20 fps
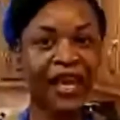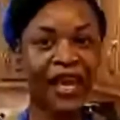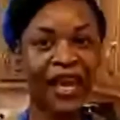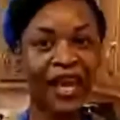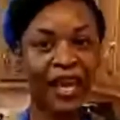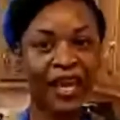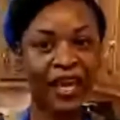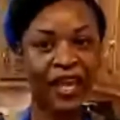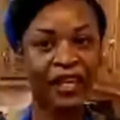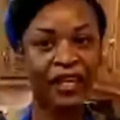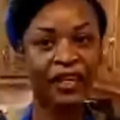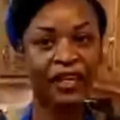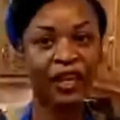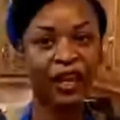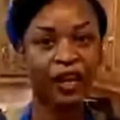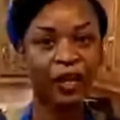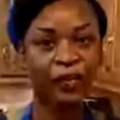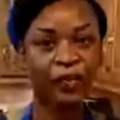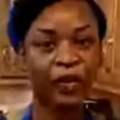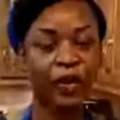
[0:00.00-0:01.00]

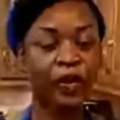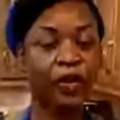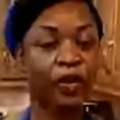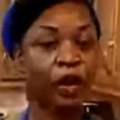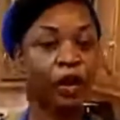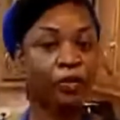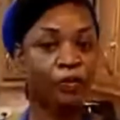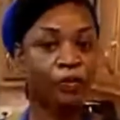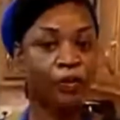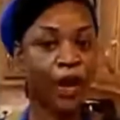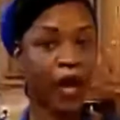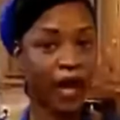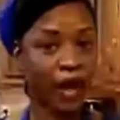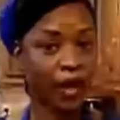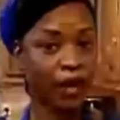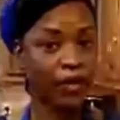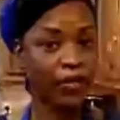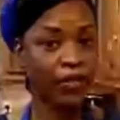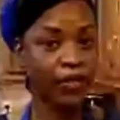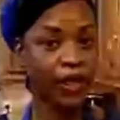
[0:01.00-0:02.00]
and they are
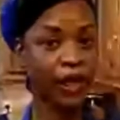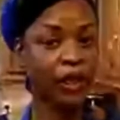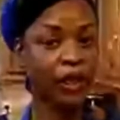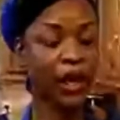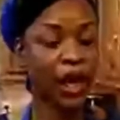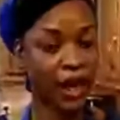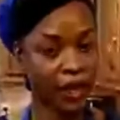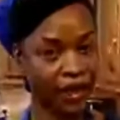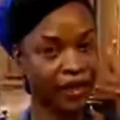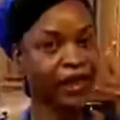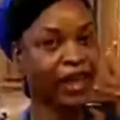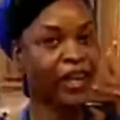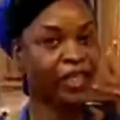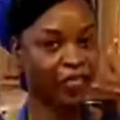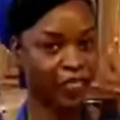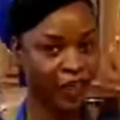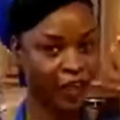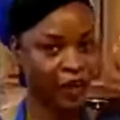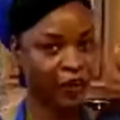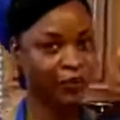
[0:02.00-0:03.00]
holiday
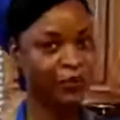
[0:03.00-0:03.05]
themed.